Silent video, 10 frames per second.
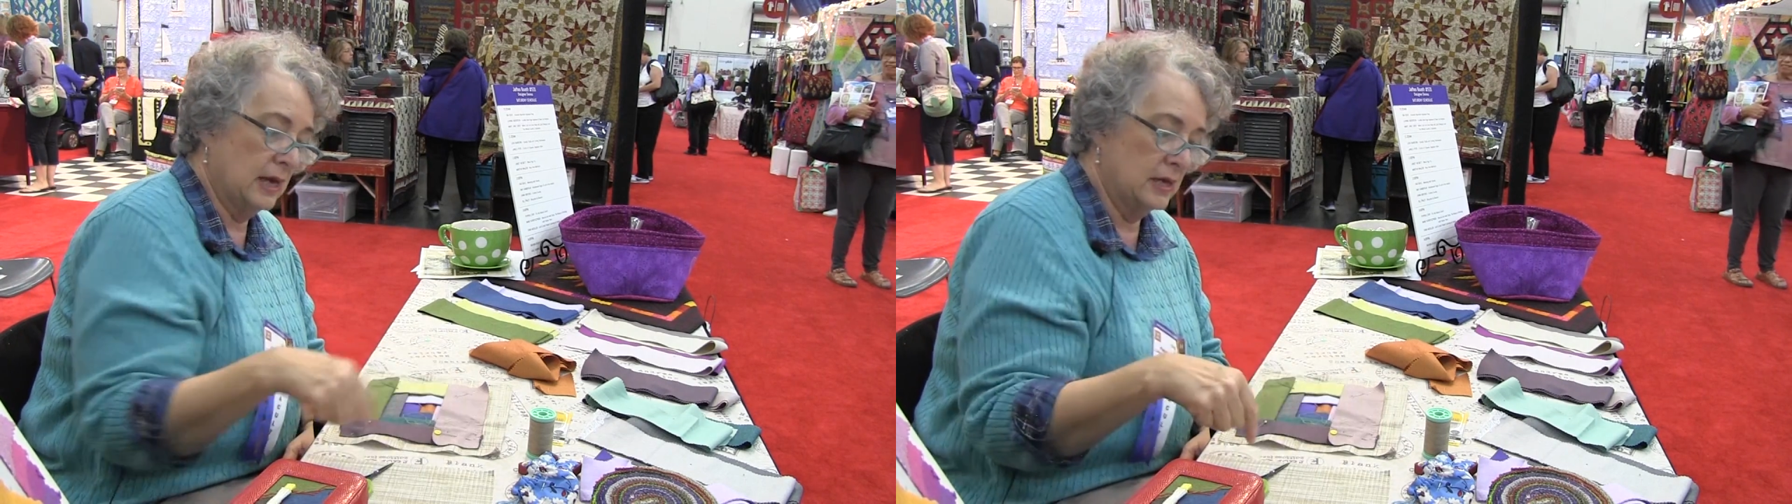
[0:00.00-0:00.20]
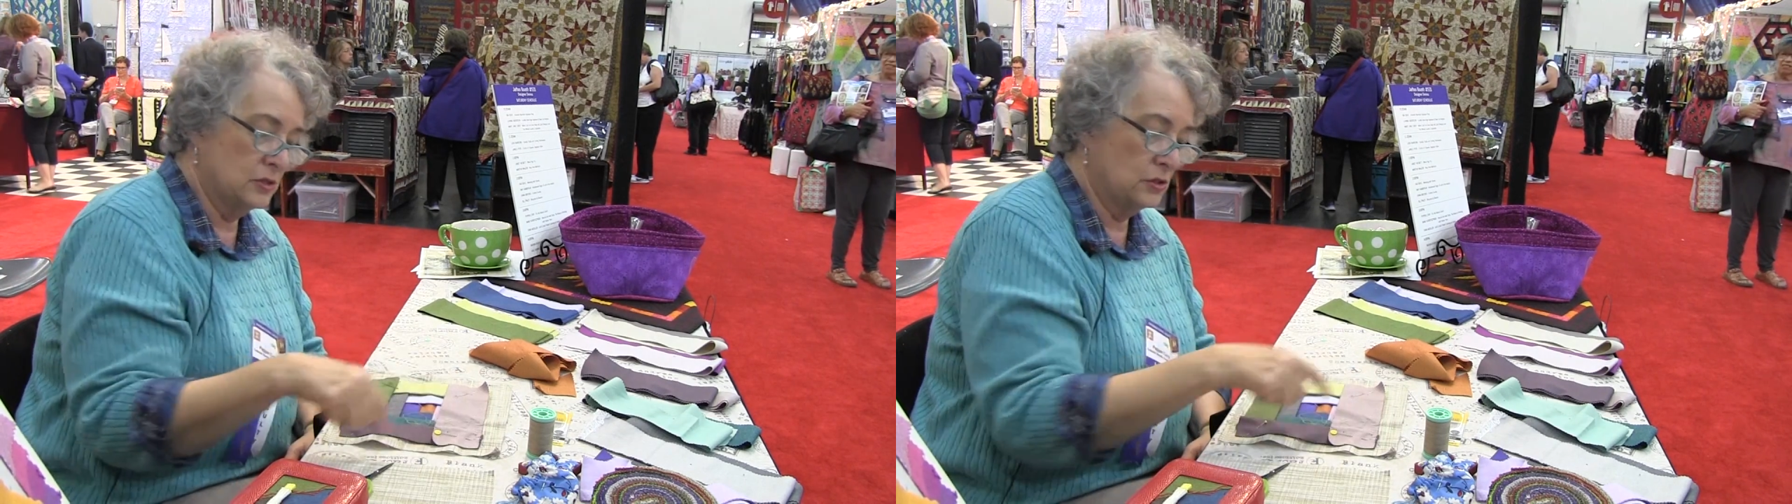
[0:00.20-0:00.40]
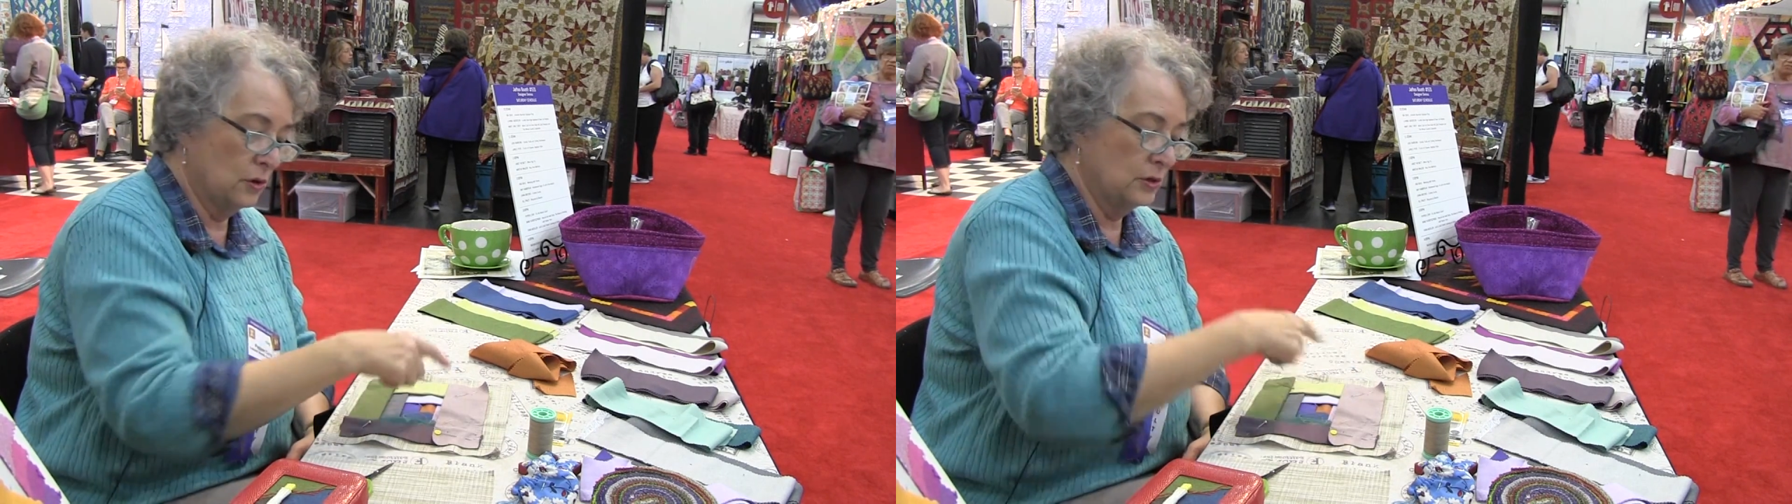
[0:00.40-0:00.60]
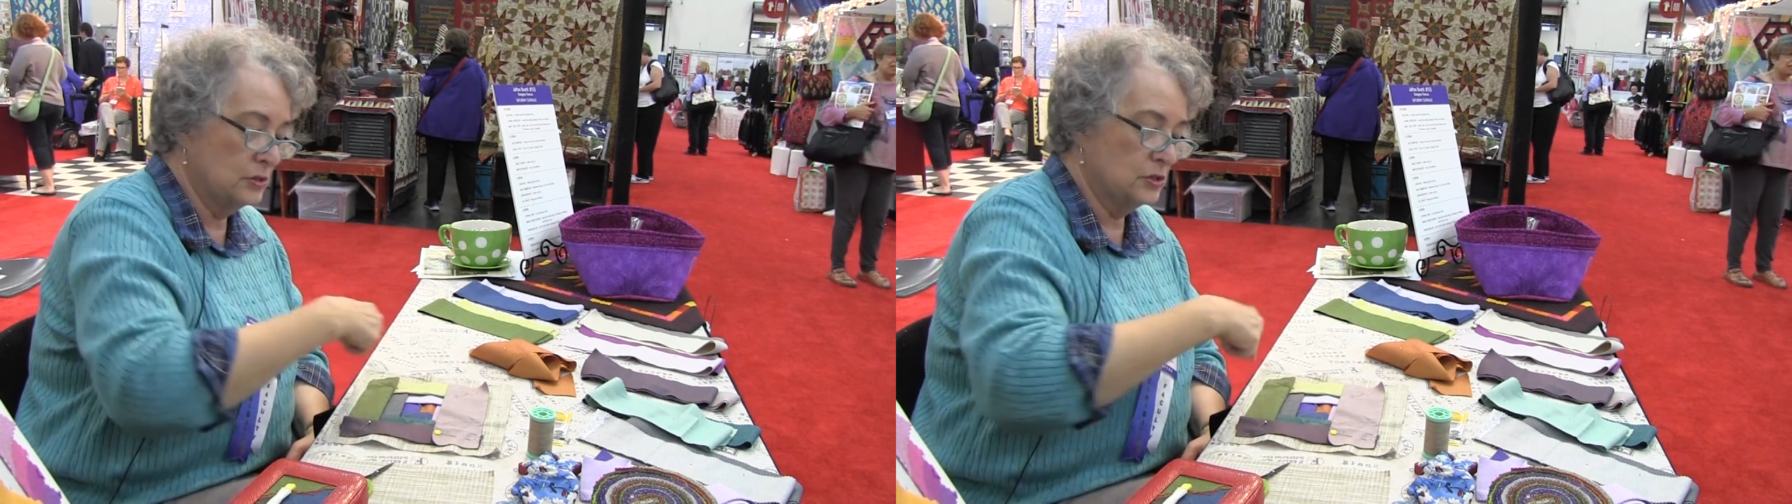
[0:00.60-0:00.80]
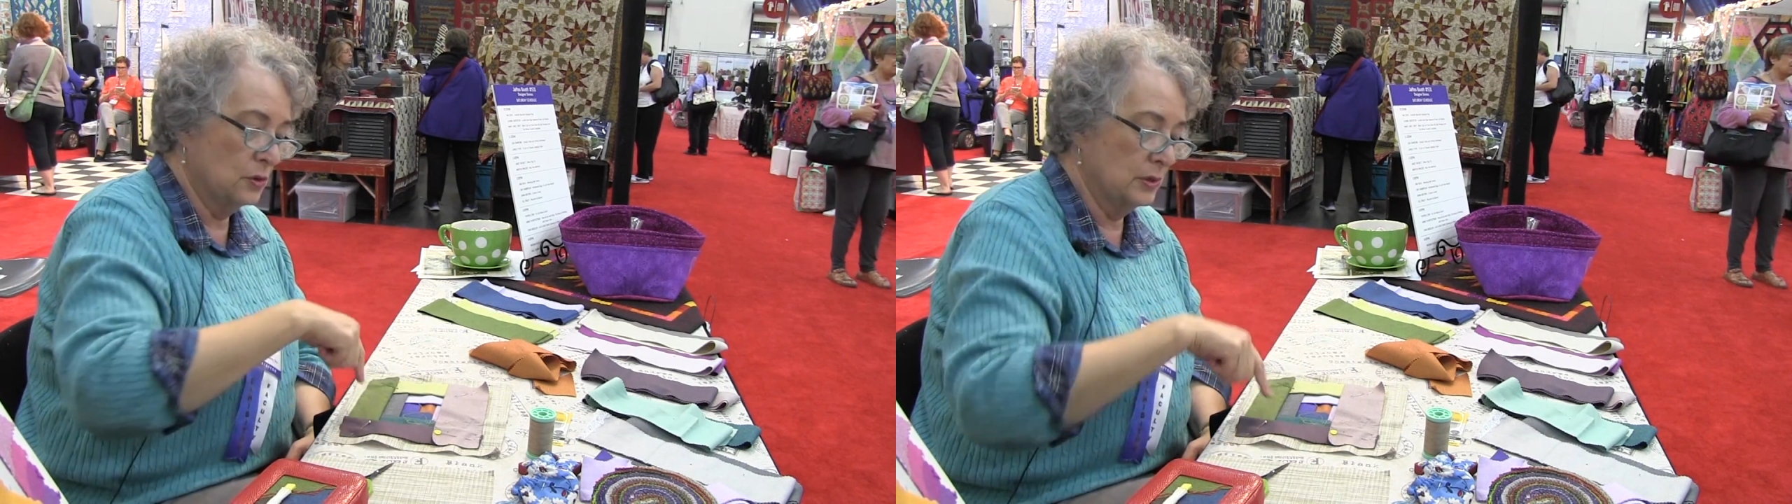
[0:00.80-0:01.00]
and
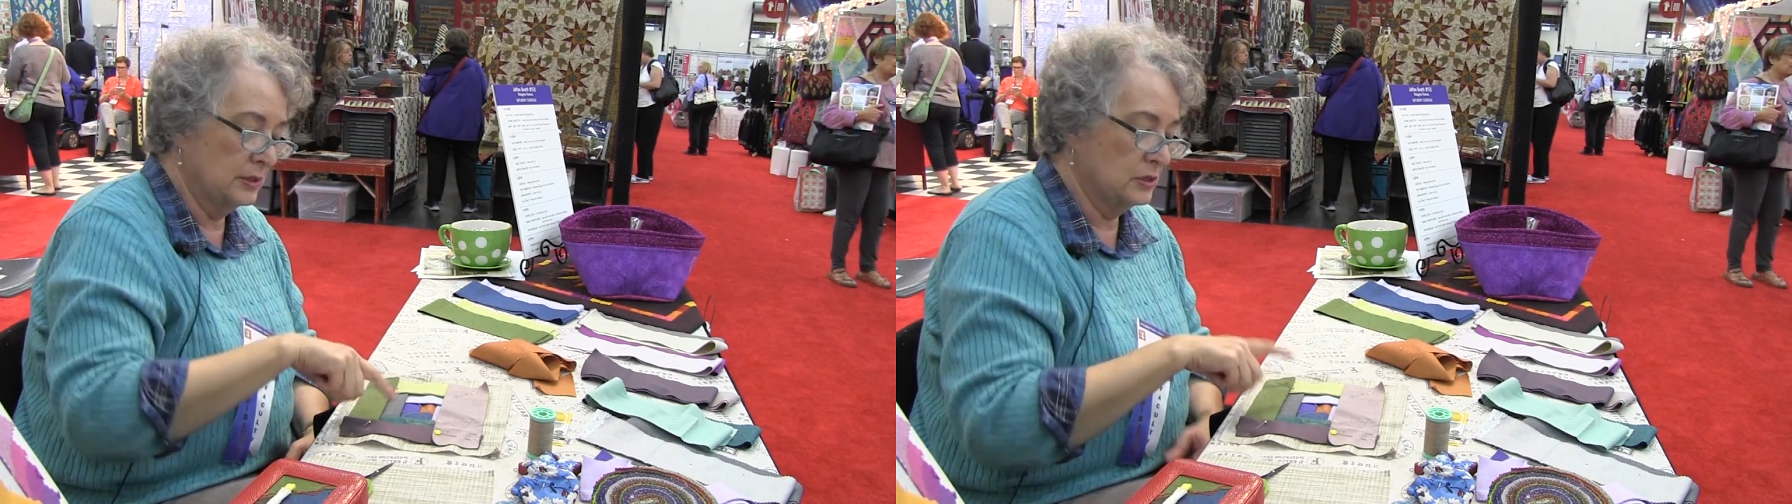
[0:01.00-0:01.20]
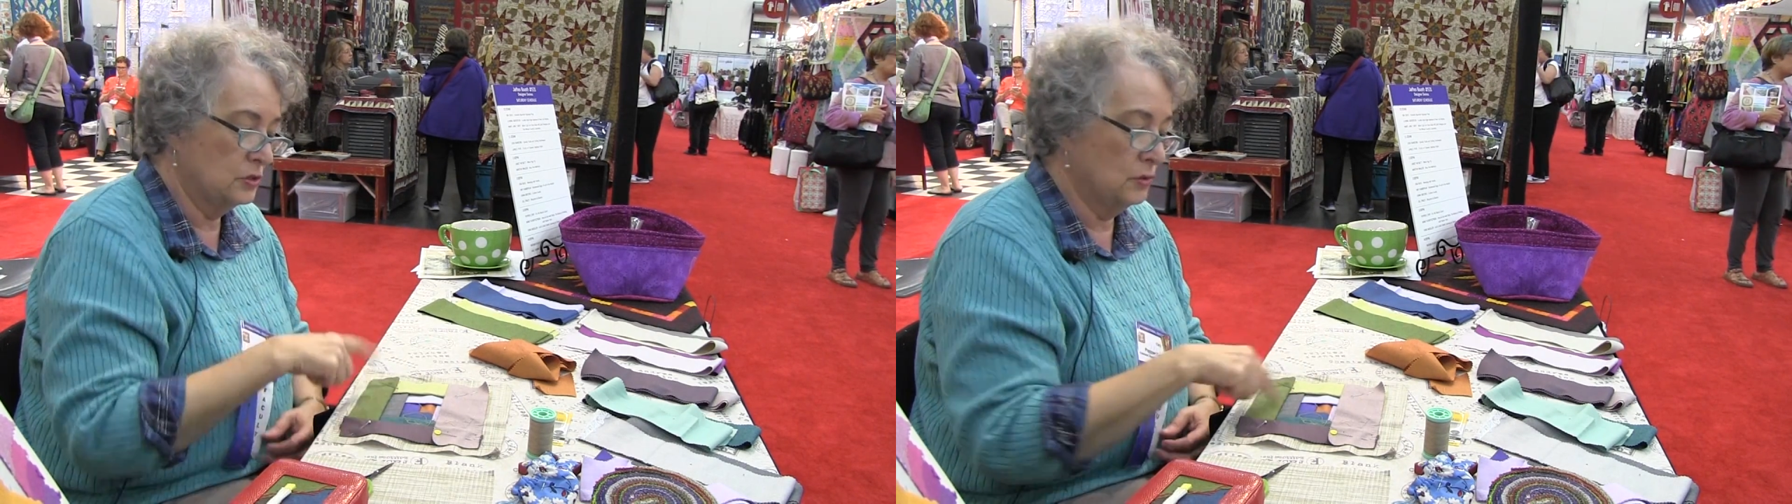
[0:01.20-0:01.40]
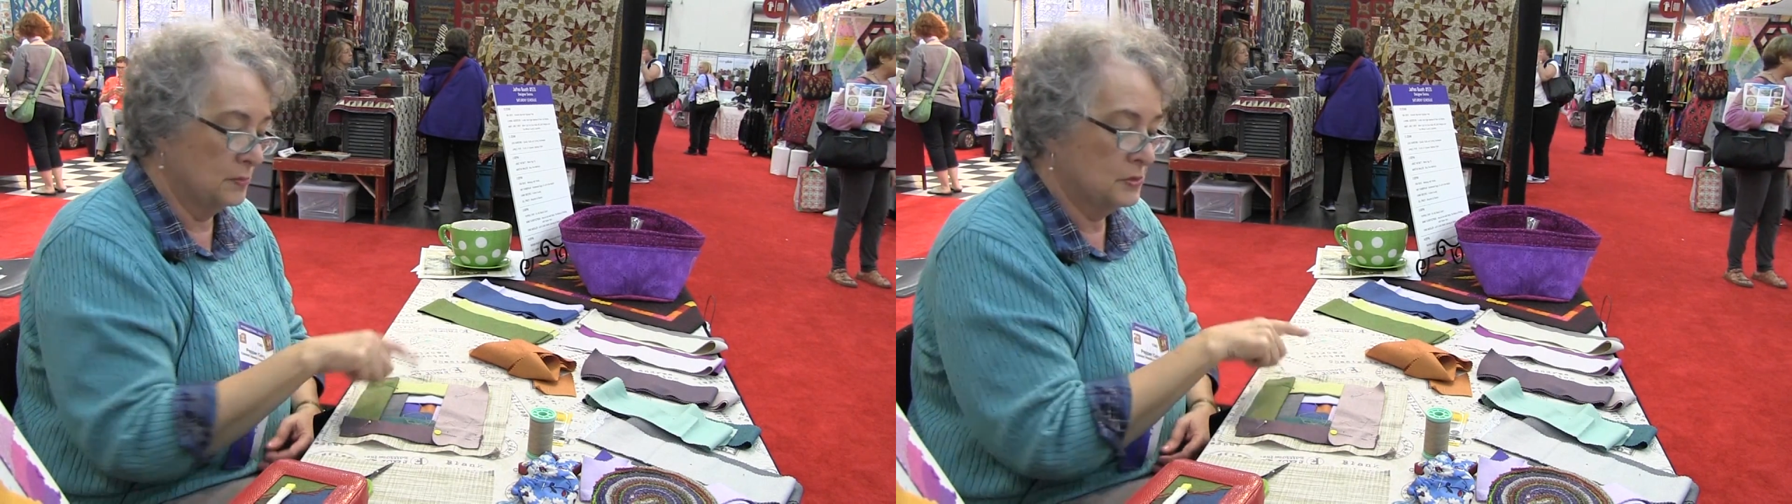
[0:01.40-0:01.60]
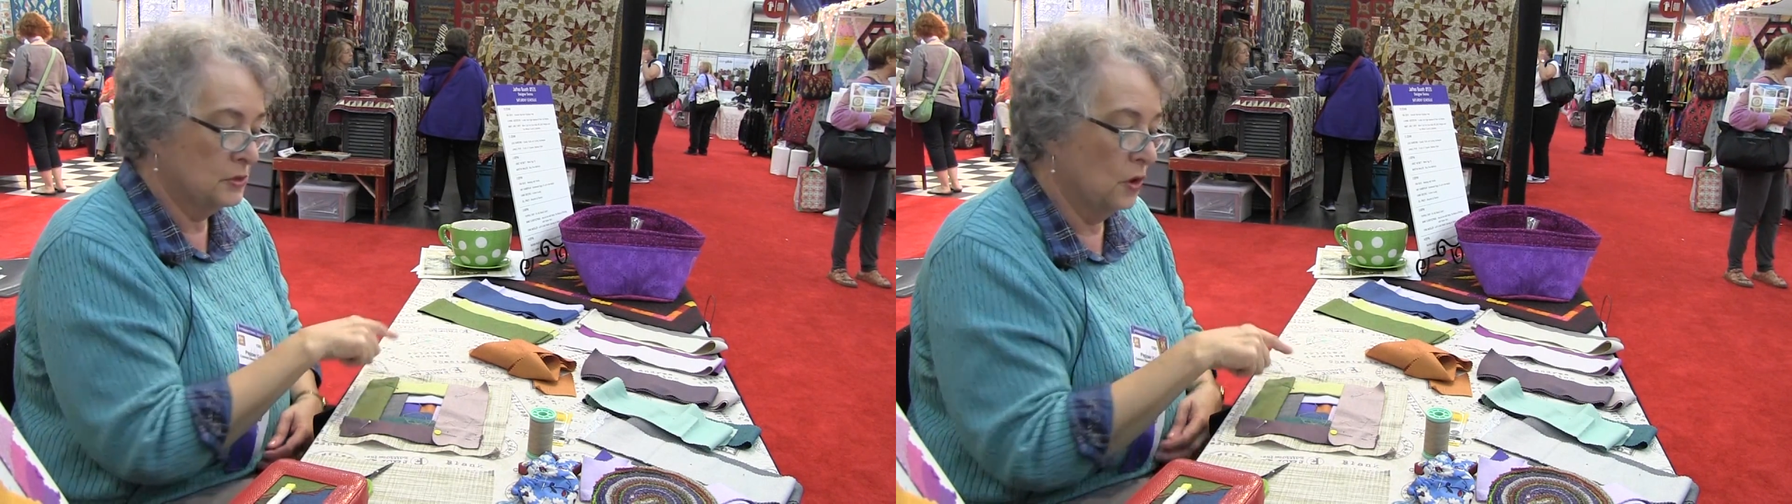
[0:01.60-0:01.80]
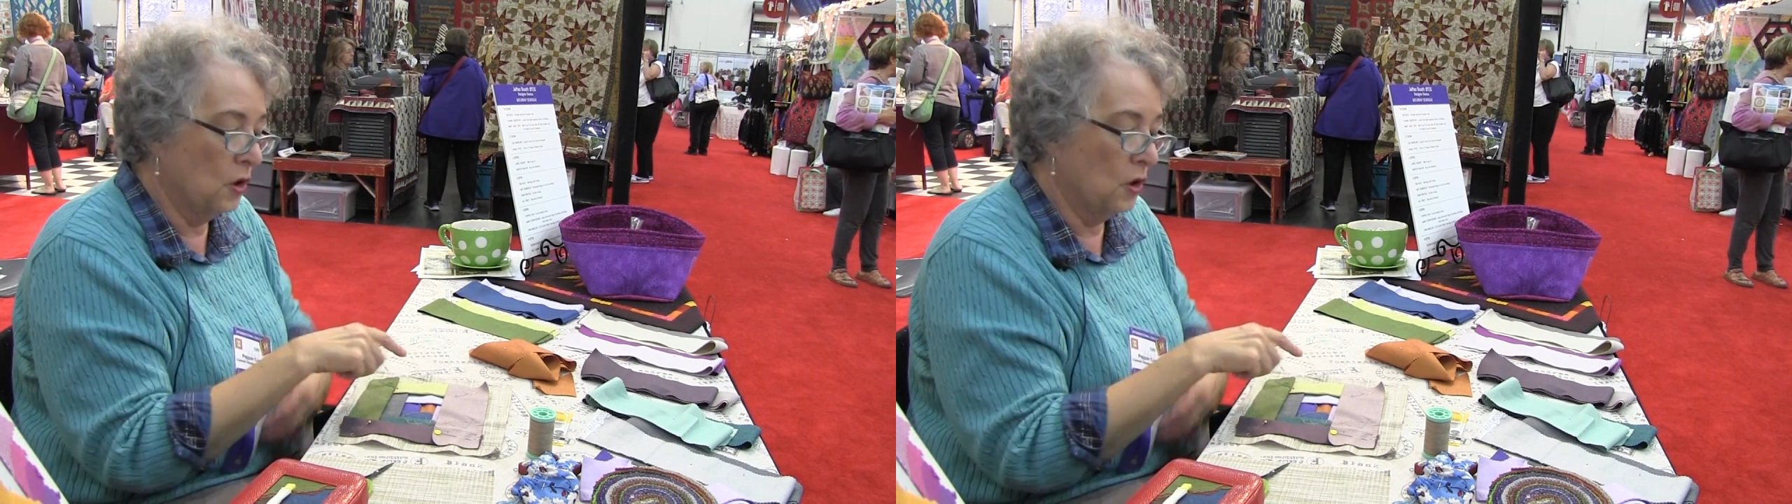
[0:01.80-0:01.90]
started sewing the strips